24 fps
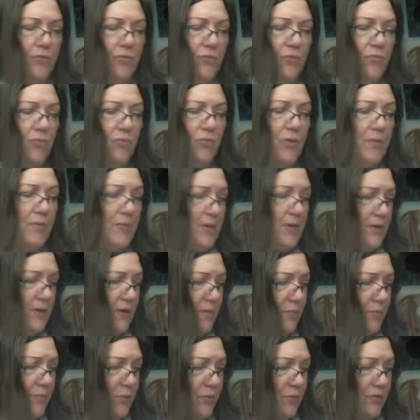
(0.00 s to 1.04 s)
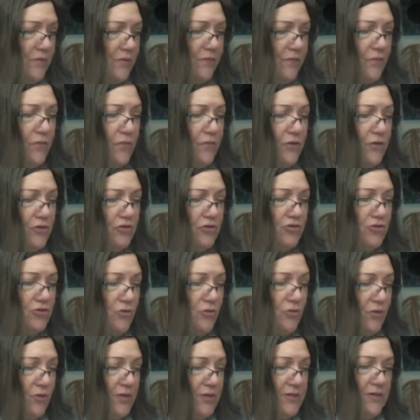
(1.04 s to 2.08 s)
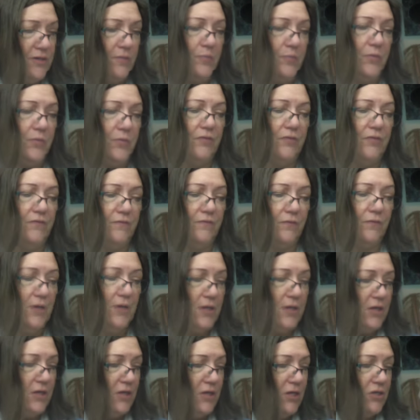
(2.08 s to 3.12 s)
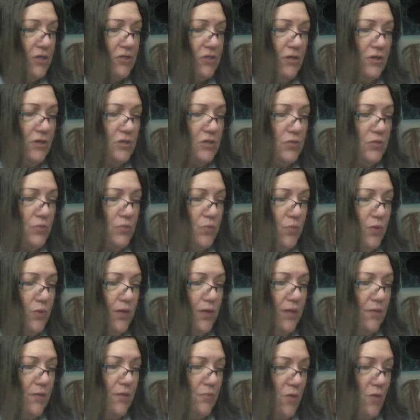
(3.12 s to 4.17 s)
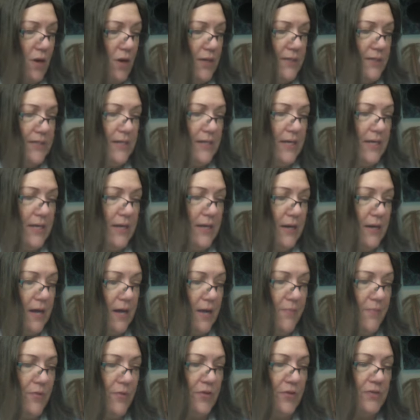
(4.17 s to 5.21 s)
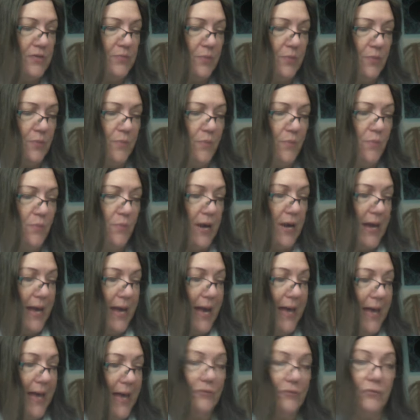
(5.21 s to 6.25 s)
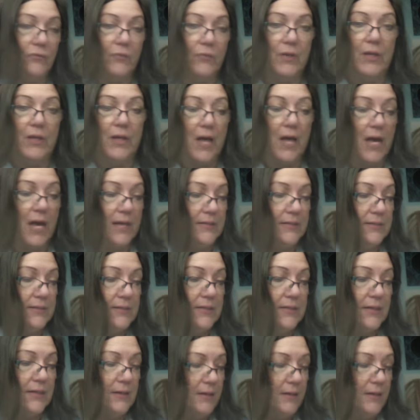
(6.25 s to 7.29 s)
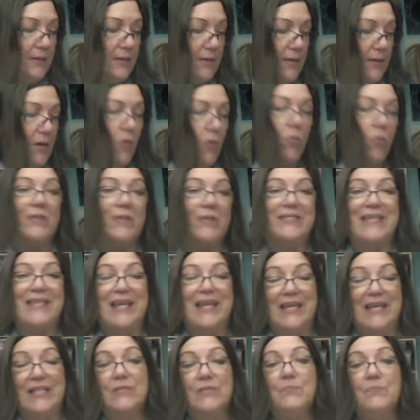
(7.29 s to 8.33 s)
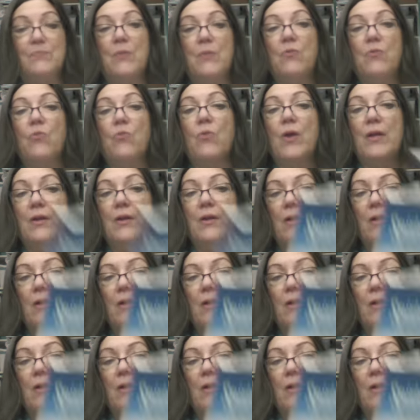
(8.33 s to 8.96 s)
The women are beautiful. Their stories are beautiful. So I was really wanted to get a copy of this book. But what I hadn't realized was that it's been written.